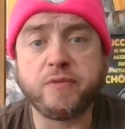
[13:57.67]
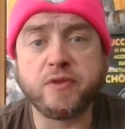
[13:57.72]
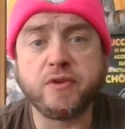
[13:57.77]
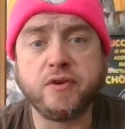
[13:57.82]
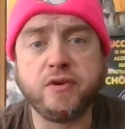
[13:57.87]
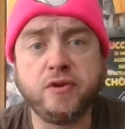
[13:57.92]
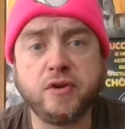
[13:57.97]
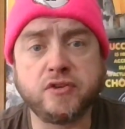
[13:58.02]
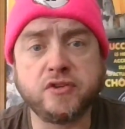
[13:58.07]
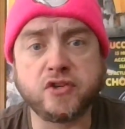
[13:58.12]

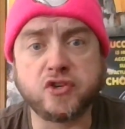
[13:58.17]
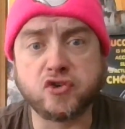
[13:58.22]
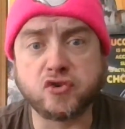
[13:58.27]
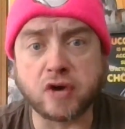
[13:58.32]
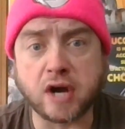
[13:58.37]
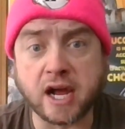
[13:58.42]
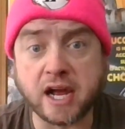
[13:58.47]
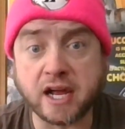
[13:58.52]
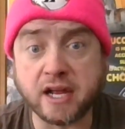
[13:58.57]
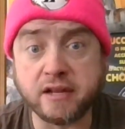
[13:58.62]
who doesn't
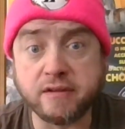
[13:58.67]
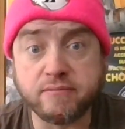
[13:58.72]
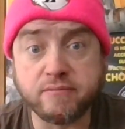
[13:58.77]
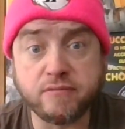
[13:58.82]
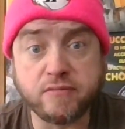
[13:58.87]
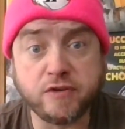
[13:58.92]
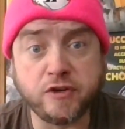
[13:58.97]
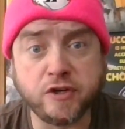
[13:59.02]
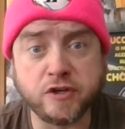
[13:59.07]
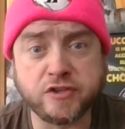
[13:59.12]
cry,
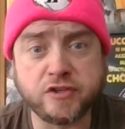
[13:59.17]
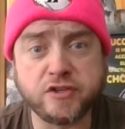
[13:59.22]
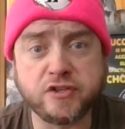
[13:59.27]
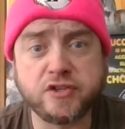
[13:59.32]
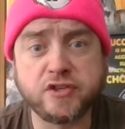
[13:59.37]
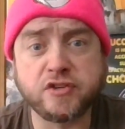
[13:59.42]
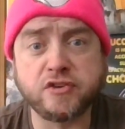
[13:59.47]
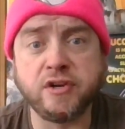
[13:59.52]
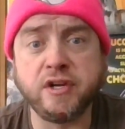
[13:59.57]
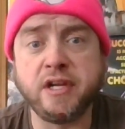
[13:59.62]
who doesn't
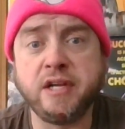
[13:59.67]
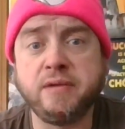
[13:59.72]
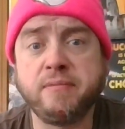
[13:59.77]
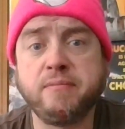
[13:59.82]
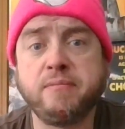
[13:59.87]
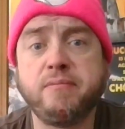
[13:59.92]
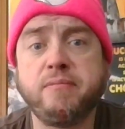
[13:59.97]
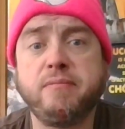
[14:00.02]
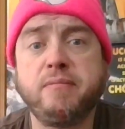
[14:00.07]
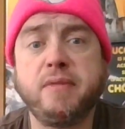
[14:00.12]

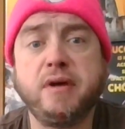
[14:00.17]
scream